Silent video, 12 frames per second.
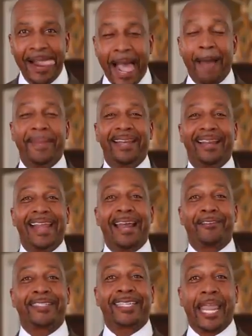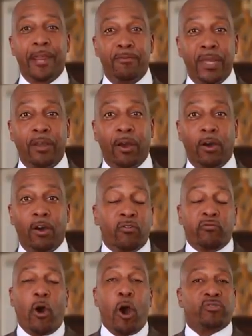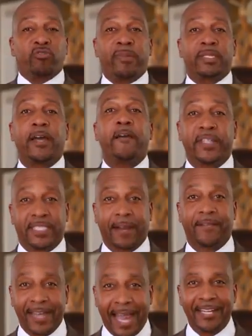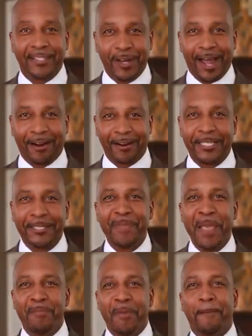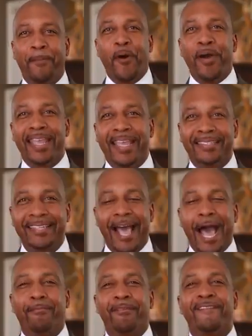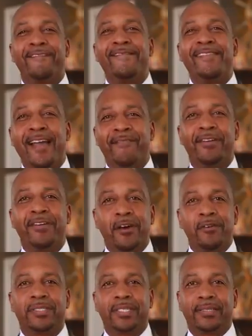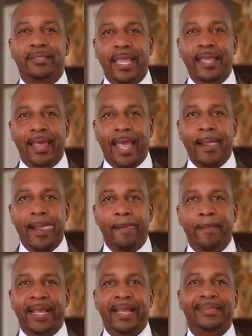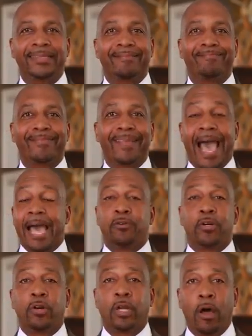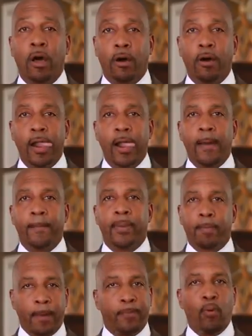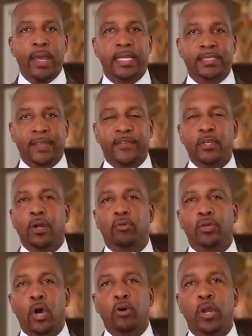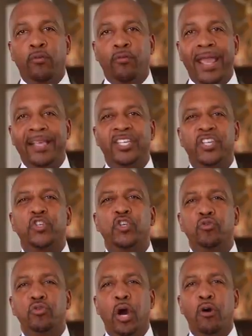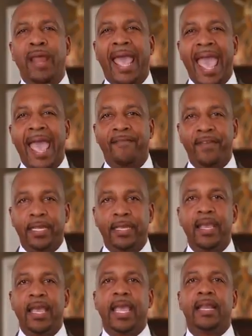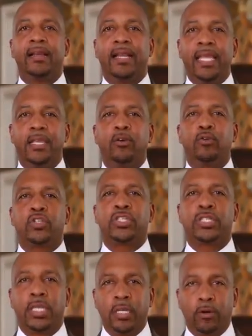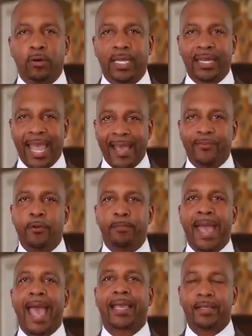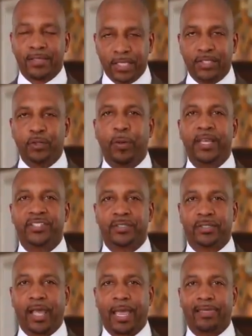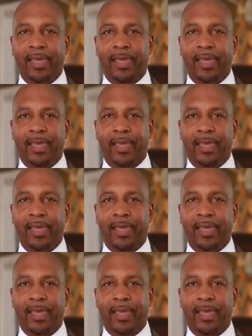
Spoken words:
I mean, the letter scared me. I almost wrote myself a check for $92. My point is, I would have never known to say that because I don't know the law. But my point is, if you don't know your rights, you don't have any. And Legal Shield can have your back in situations like